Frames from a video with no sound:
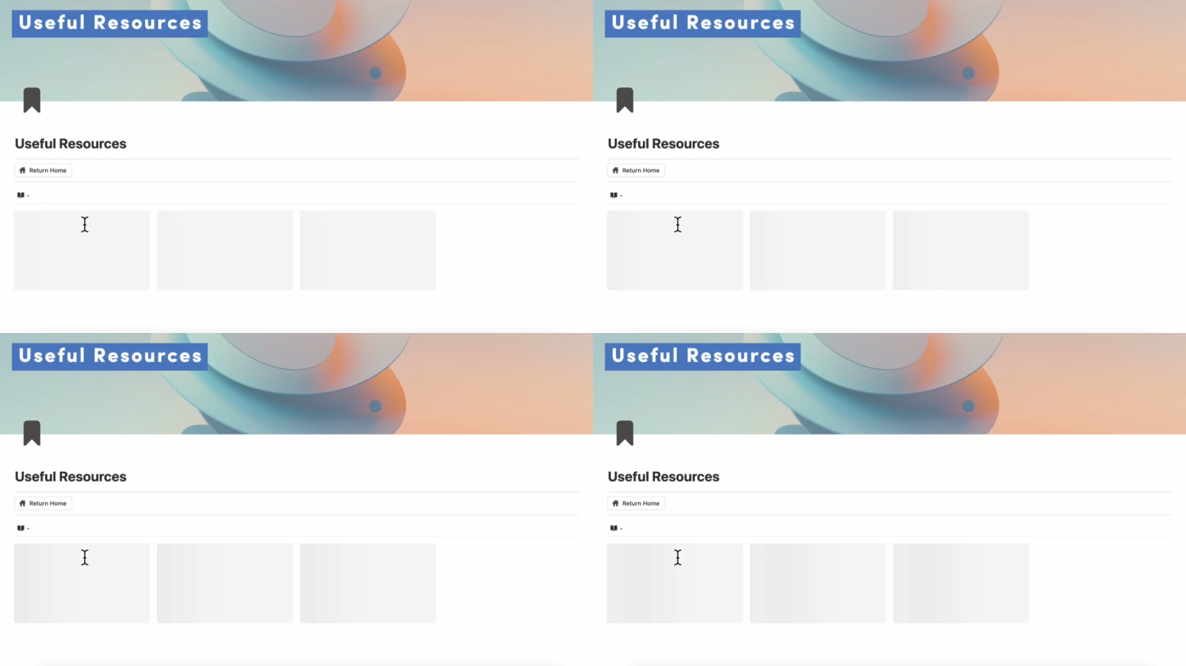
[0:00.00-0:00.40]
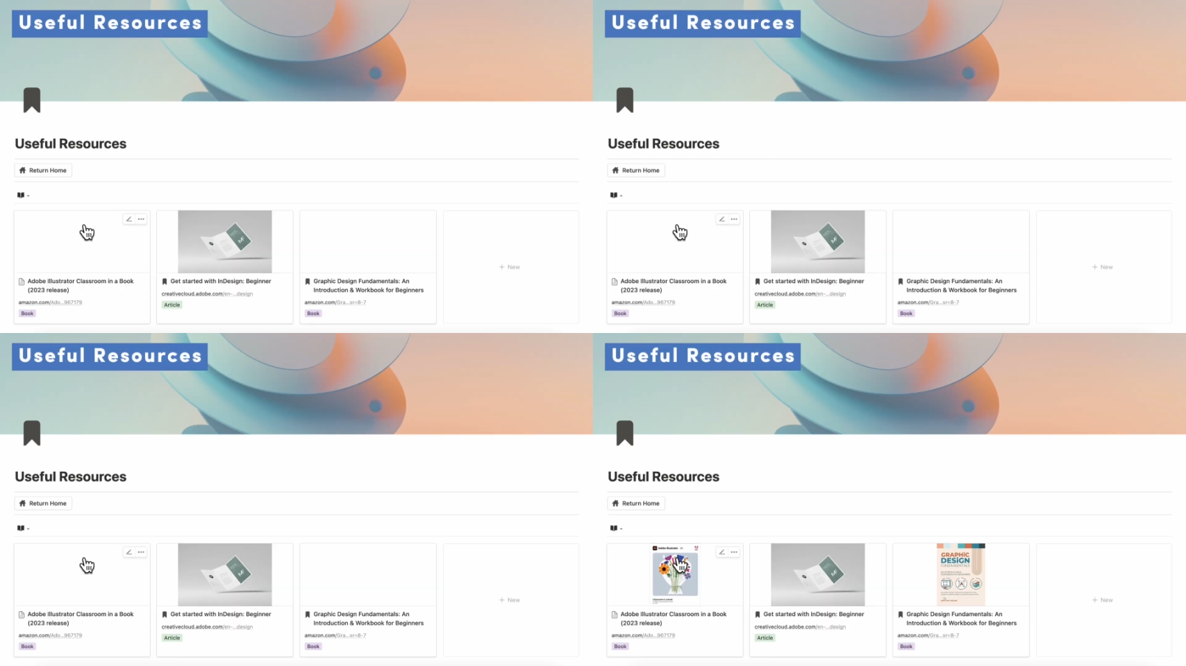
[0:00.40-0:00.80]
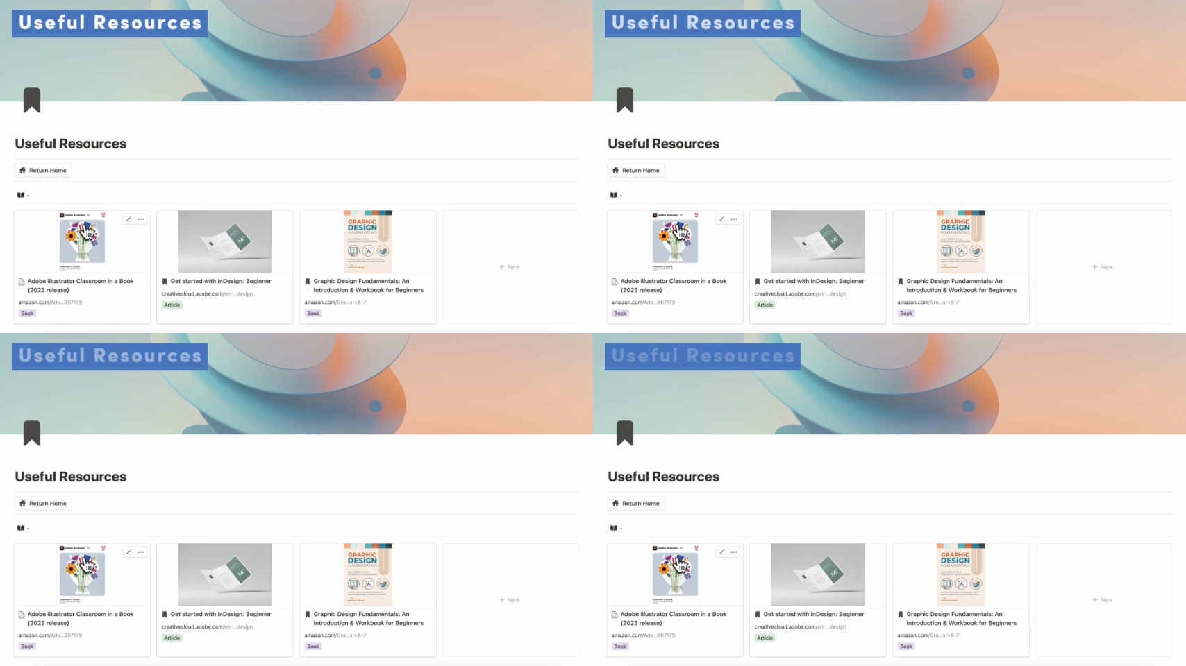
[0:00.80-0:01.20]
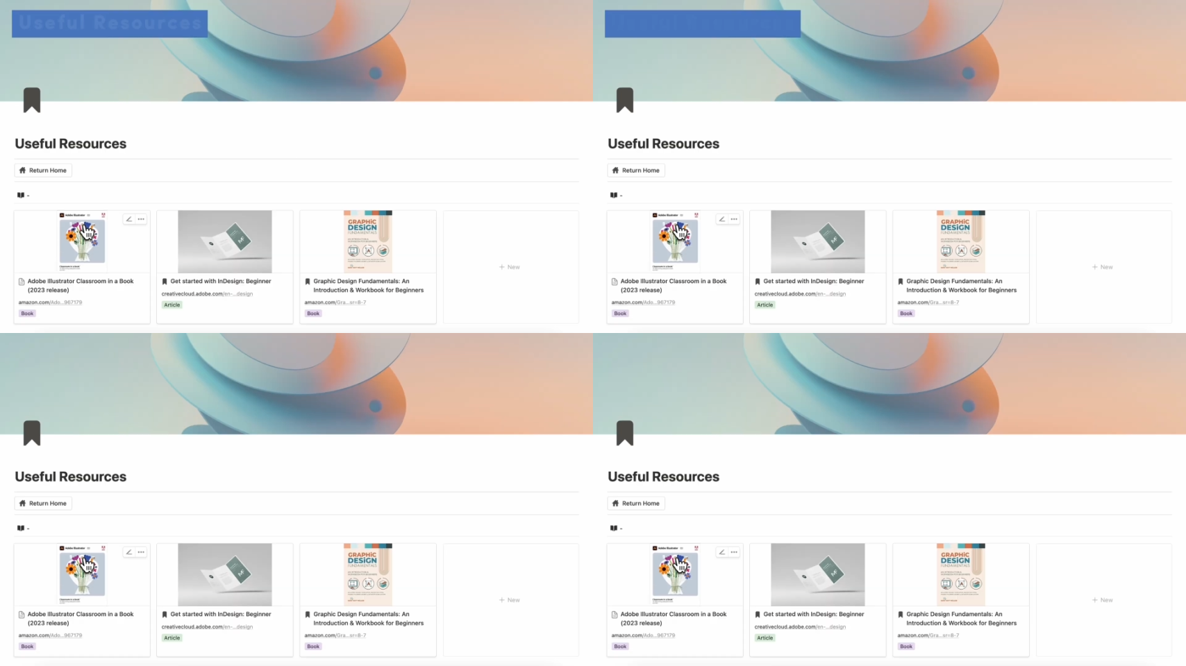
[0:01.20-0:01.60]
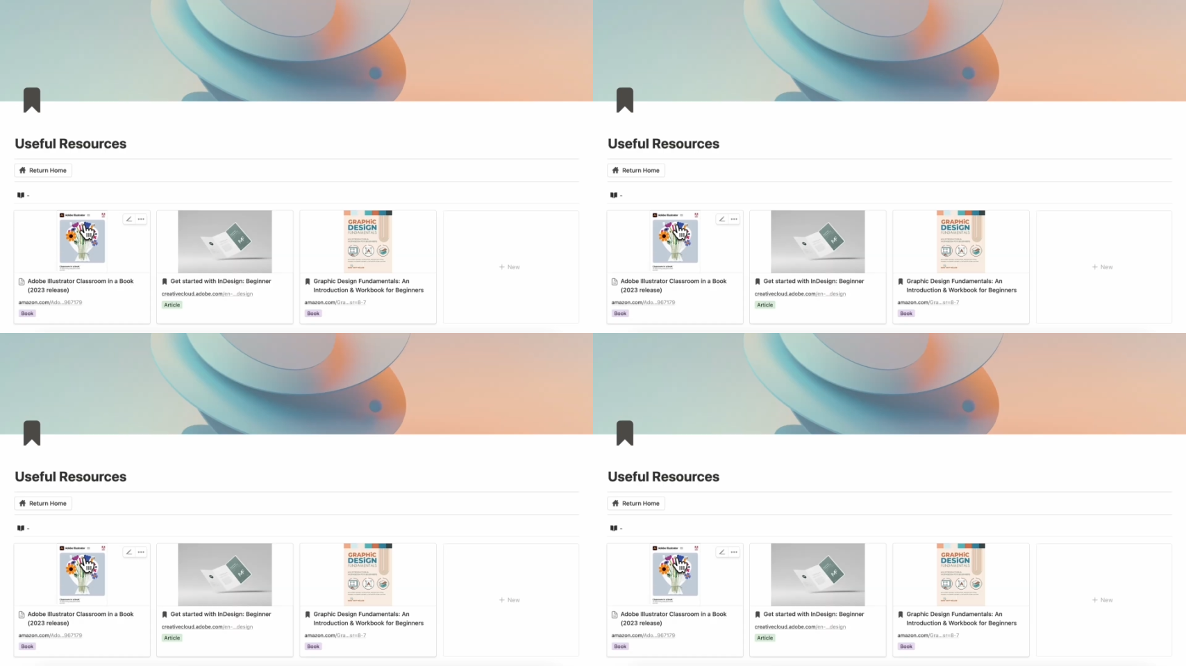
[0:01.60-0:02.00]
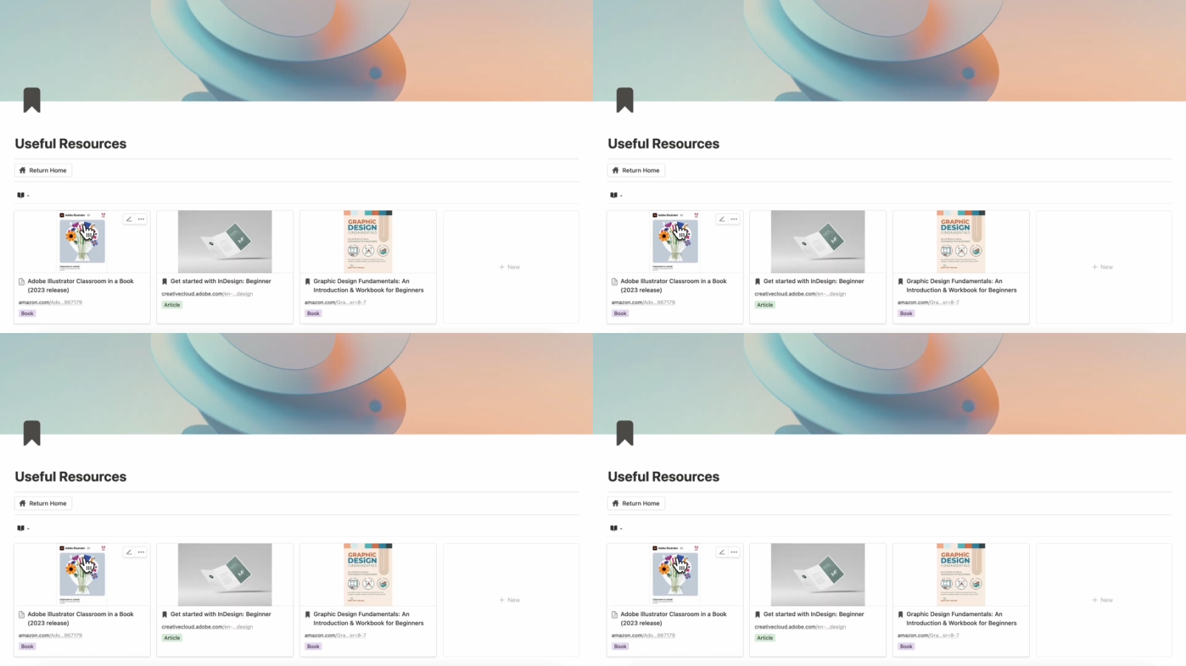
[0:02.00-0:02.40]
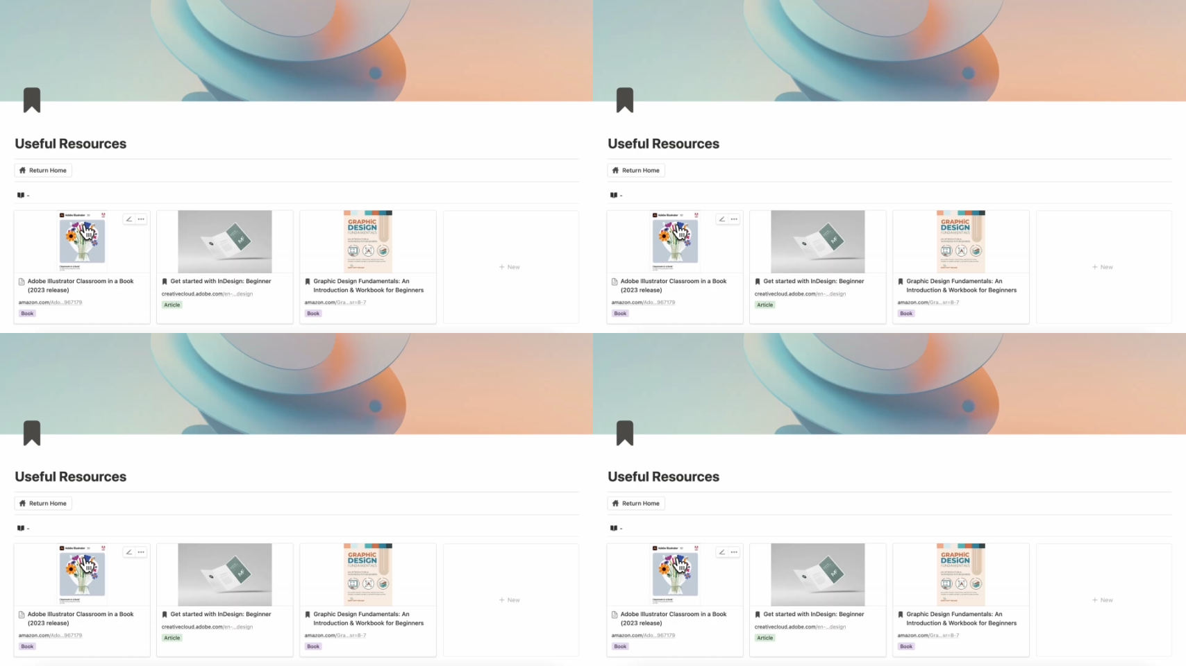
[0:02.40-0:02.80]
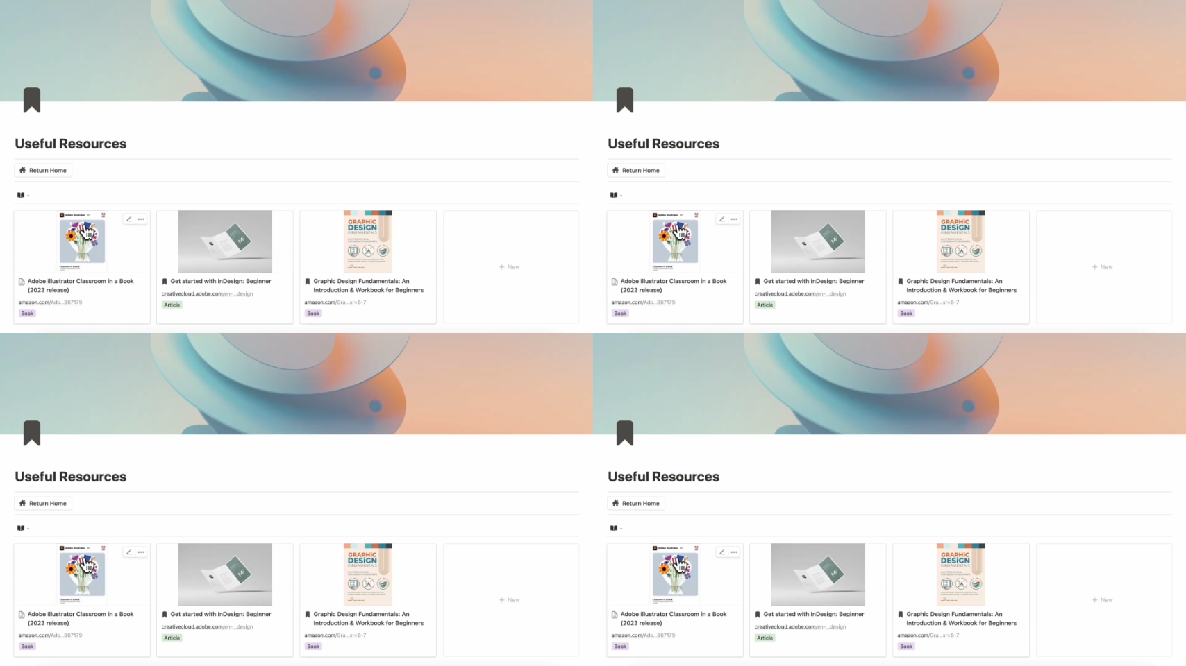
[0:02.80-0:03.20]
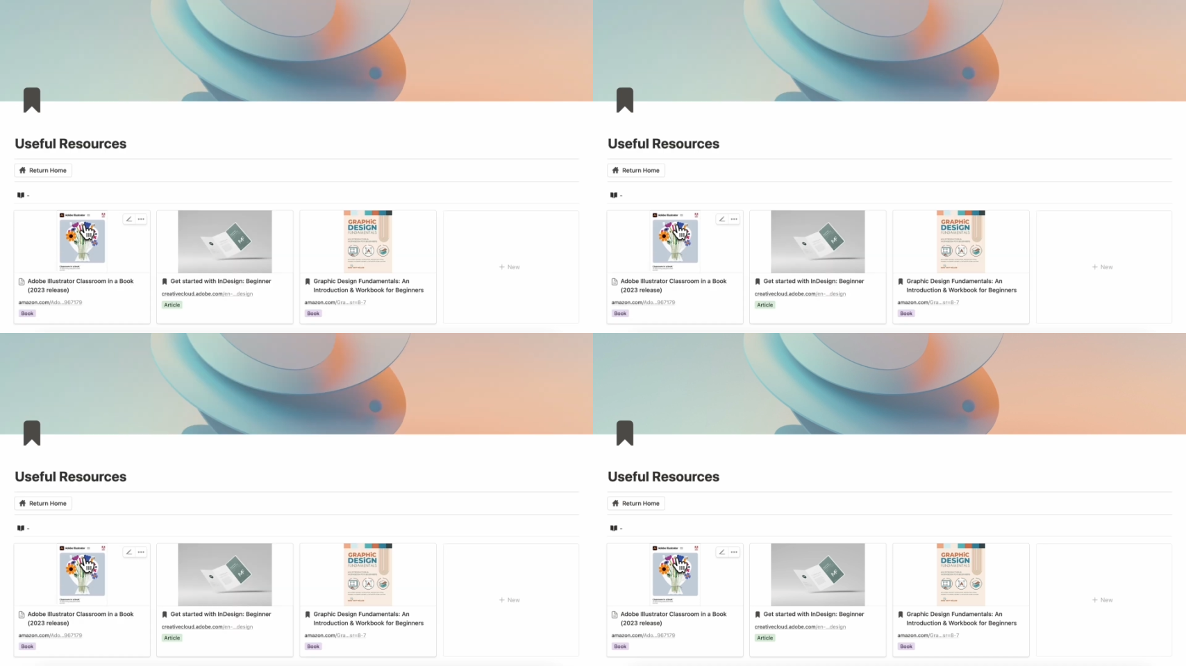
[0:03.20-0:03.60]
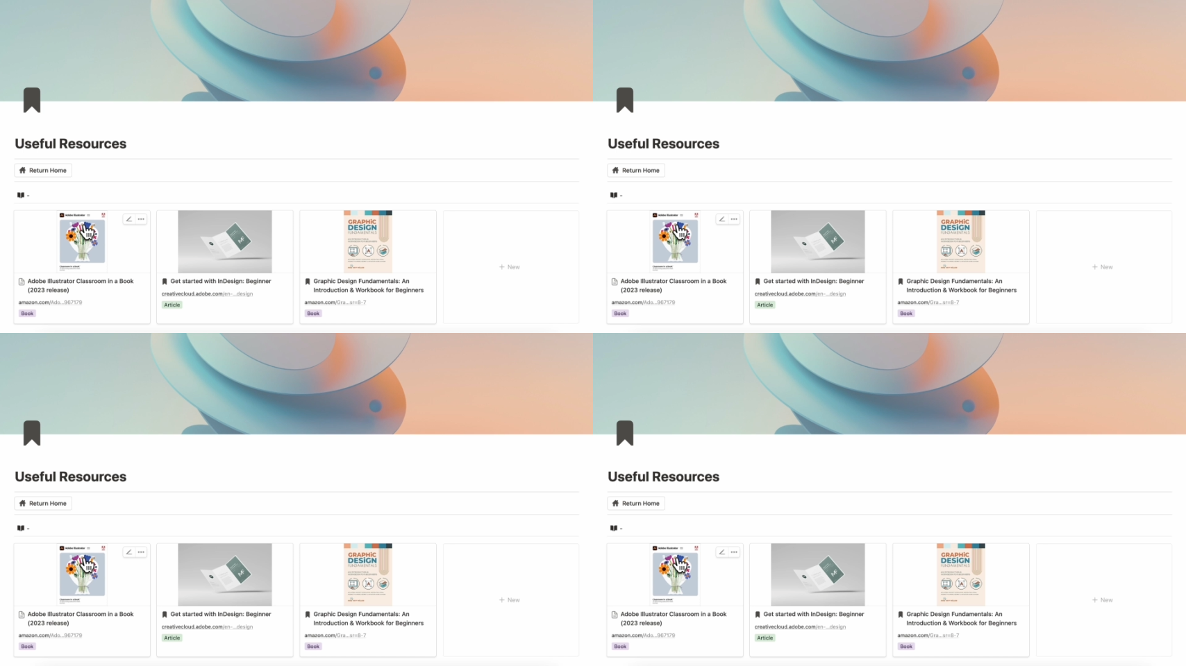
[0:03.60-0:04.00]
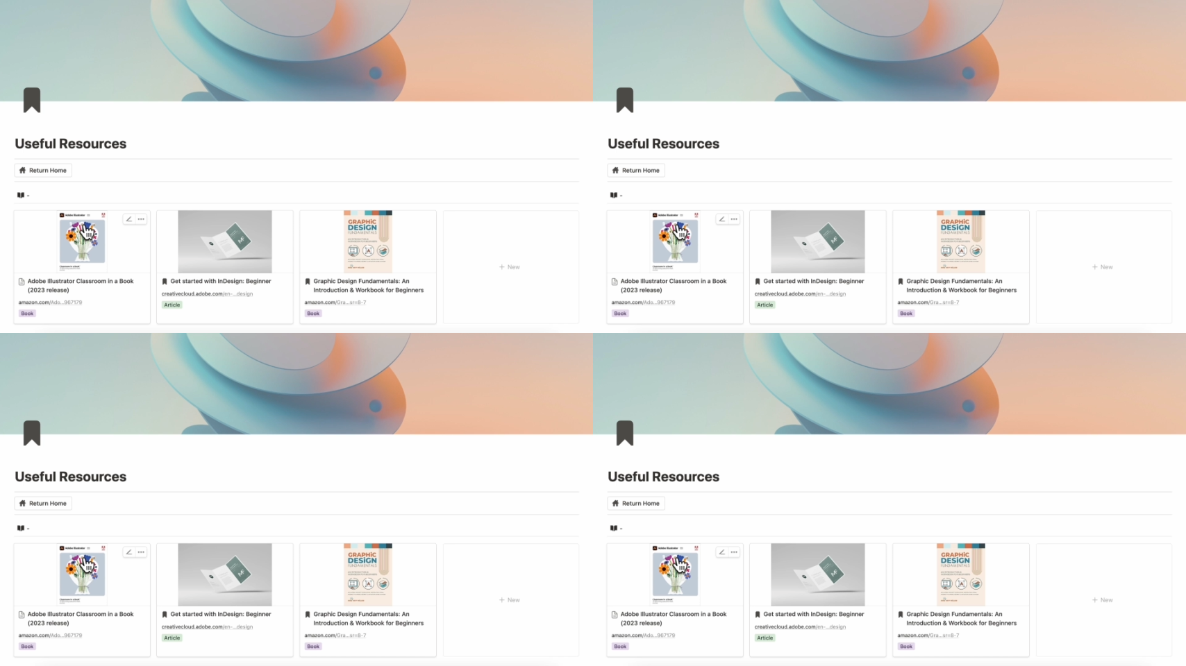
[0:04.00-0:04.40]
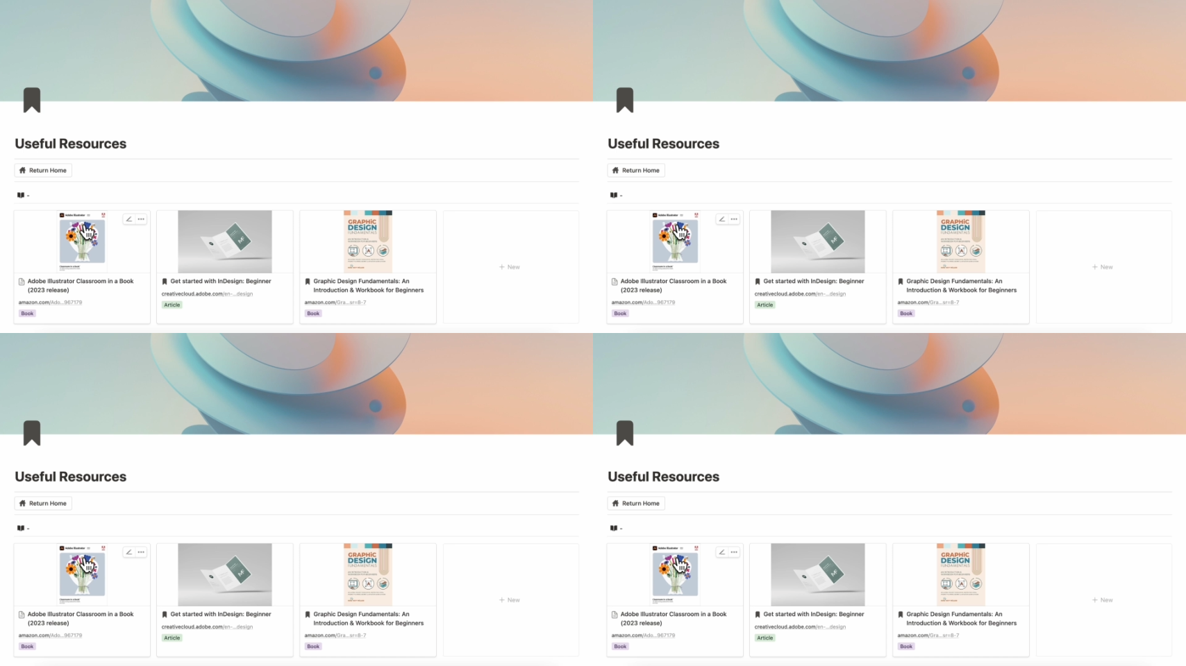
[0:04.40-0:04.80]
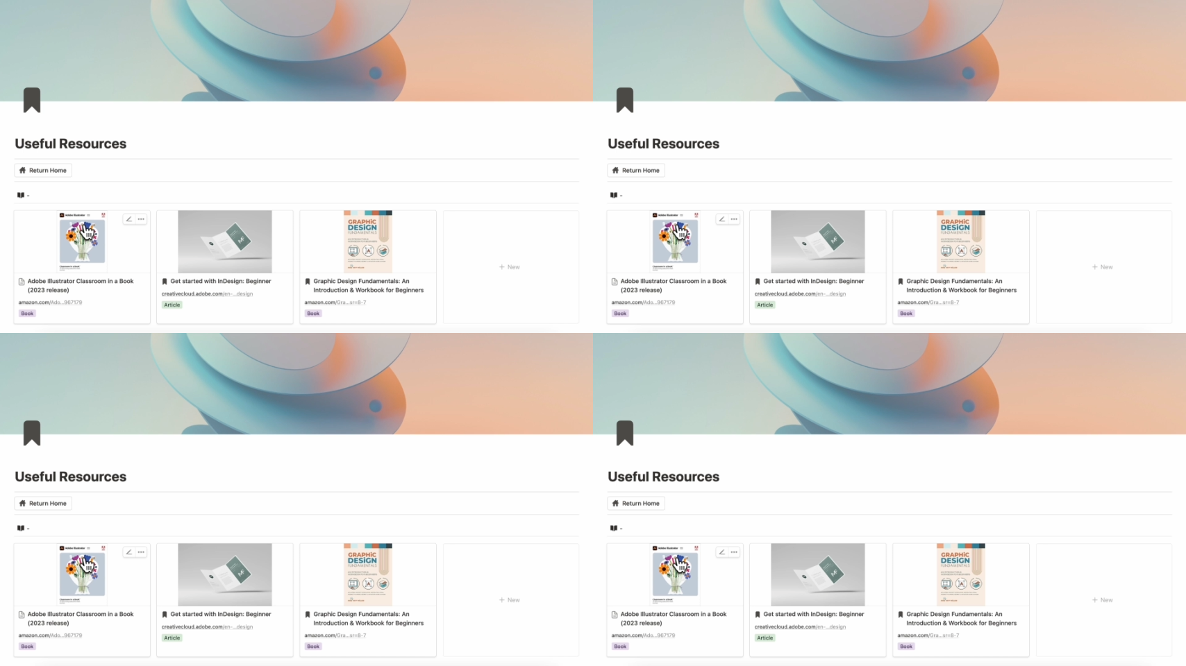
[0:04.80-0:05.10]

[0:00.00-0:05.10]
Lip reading: No face is visible, so there are no lips to read.